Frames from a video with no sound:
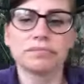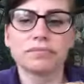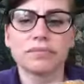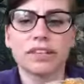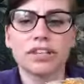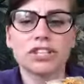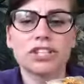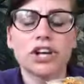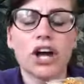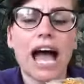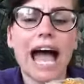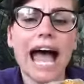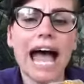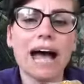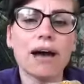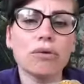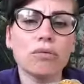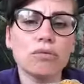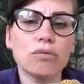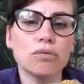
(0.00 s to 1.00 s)
So
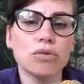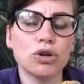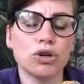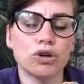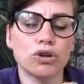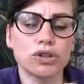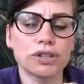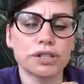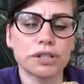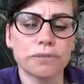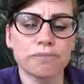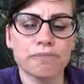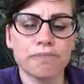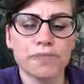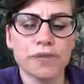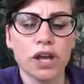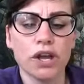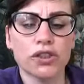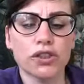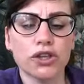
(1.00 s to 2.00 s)
how would
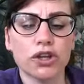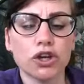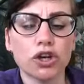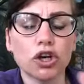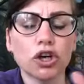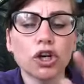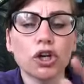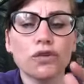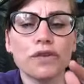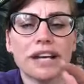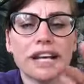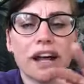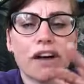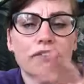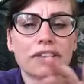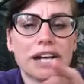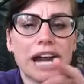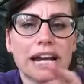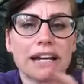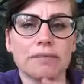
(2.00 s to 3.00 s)
the colouring of
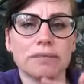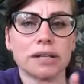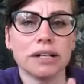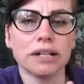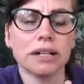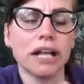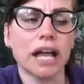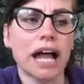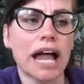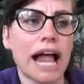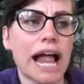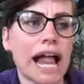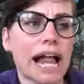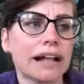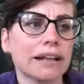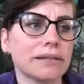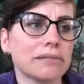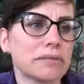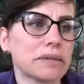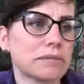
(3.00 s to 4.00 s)
an animal
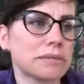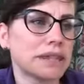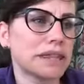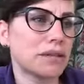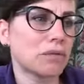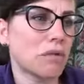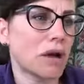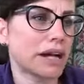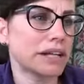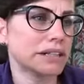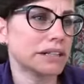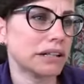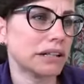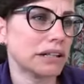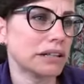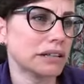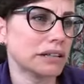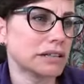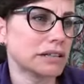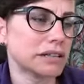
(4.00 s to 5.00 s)
help them in the
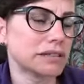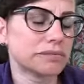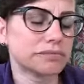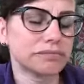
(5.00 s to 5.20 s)
wild?